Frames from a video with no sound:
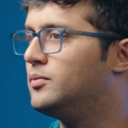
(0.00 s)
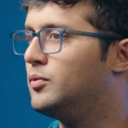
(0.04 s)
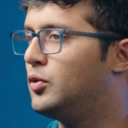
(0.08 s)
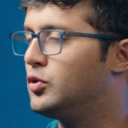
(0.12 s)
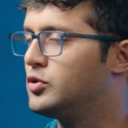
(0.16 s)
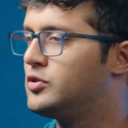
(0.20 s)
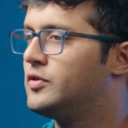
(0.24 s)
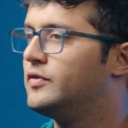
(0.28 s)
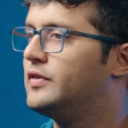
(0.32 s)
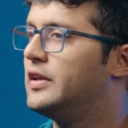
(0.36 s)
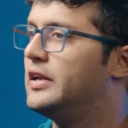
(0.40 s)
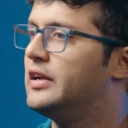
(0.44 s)

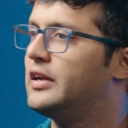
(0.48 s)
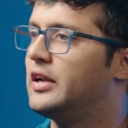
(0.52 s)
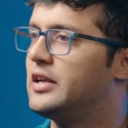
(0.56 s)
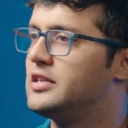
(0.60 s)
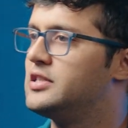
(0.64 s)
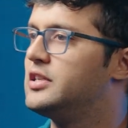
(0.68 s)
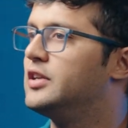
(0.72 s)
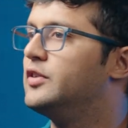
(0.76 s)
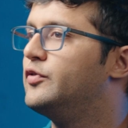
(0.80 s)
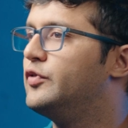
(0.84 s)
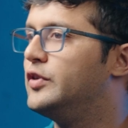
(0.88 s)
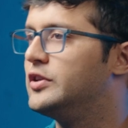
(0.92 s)
Most of the
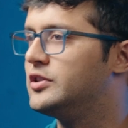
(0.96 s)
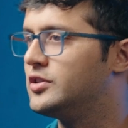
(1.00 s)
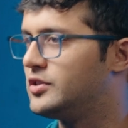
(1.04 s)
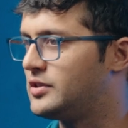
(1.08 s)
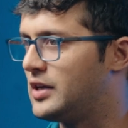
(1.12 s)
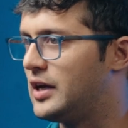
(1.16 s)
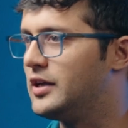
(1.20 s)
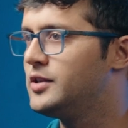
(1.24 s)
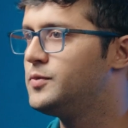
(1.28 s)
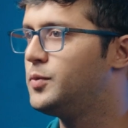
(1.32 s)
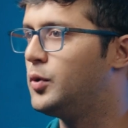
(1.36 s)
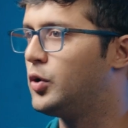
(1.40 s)
interesting
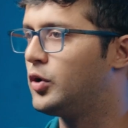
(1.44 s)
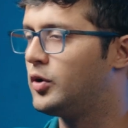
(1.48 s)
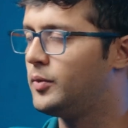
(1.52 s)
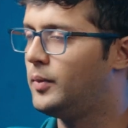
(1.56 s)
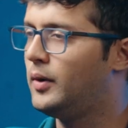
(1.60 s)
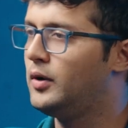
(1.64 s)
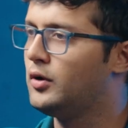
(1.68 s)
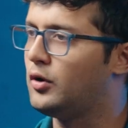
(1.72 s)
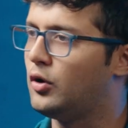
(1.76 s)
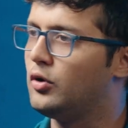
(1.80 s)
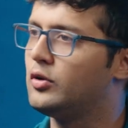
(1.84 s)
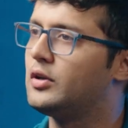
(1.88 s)
features I spoke
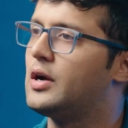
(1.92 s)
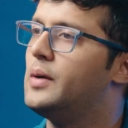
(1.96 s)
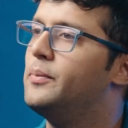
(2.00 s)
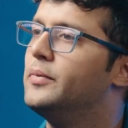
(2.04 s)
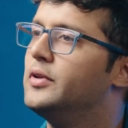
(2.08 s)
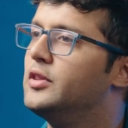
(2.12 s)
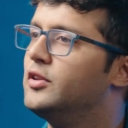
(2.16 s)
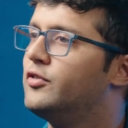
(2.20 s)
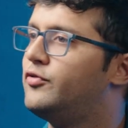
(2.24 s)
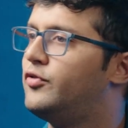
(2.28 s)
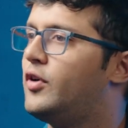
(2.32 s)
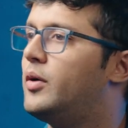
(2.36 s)
about all come
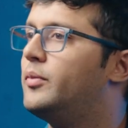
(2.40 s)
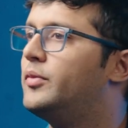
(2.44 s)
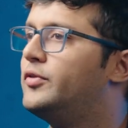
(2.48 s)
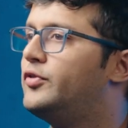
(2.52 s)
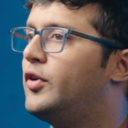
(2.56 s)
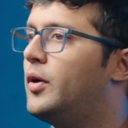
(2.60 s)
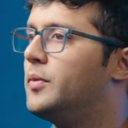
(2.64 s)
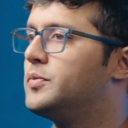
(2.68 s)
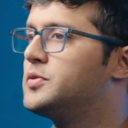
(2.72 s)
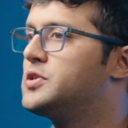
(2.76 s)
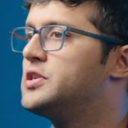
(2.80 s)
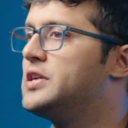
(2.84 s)
in the form
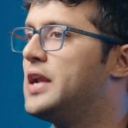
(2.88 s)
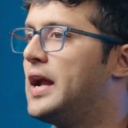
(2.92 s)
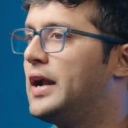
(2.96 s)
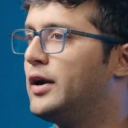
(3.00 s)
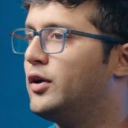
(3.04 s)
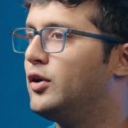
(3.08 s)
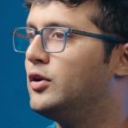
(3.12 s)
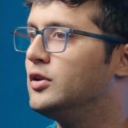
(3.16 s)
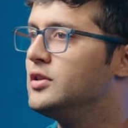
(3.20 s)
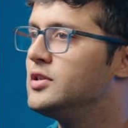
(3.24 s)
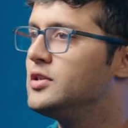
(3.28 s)
of optional add-on.